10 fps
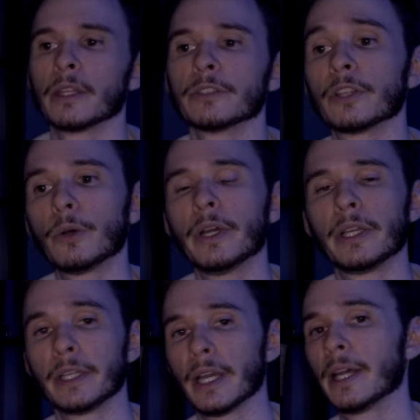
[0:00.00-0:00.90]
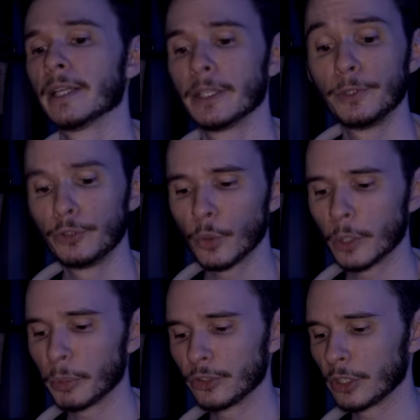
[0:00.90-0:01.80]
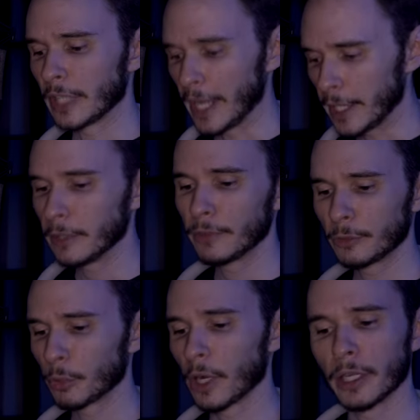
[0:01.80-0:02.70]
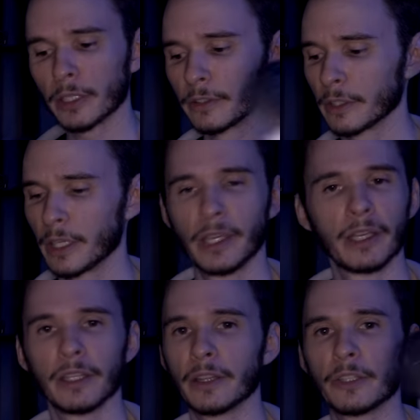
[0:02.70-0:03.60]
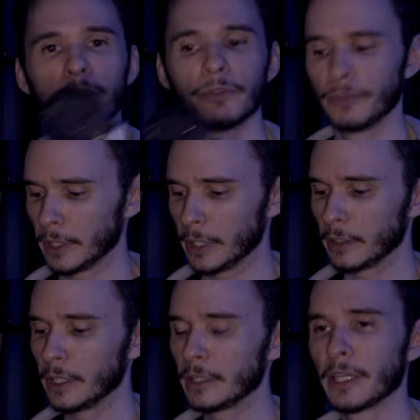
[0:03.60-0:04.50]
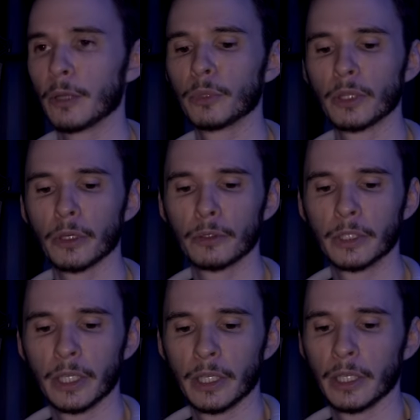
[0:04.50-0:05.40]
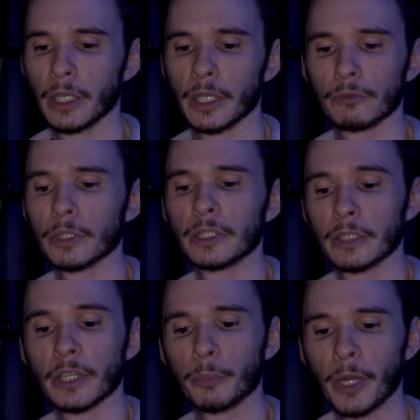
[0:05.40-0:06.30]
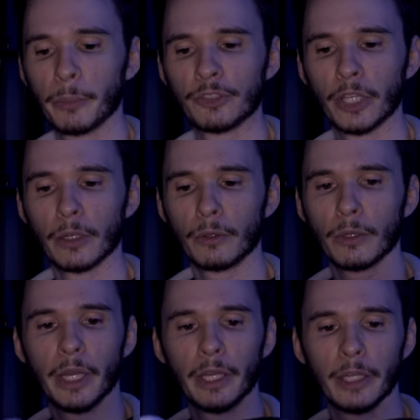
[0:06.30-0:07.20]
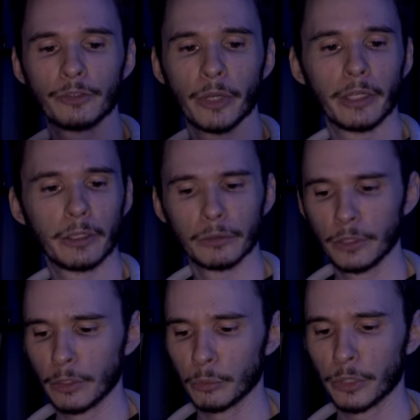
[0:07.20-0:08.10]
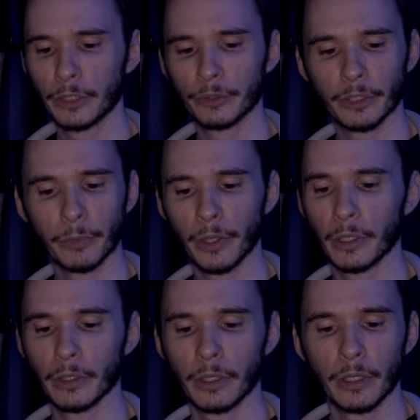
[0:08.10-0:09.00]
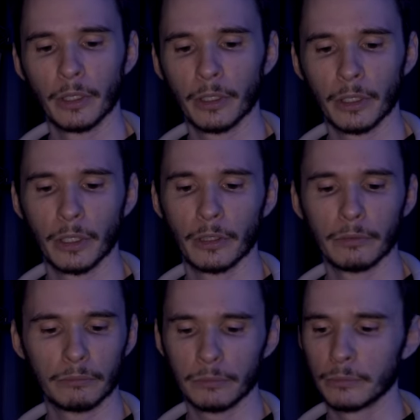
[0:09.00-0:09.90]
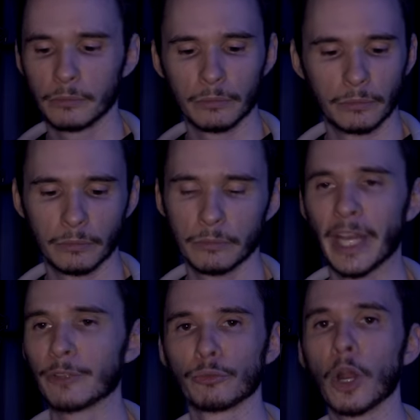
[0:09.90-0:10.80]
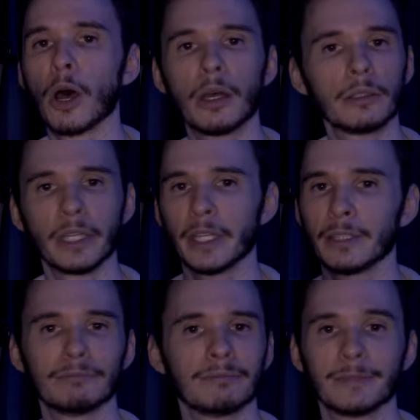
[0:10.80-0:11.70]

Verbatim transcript: So uh, if you do want to purchase any of these products, there's an affiliate link down below. It, it really does help out my channel. I, I, try to, you know, bring you something uh, as raw and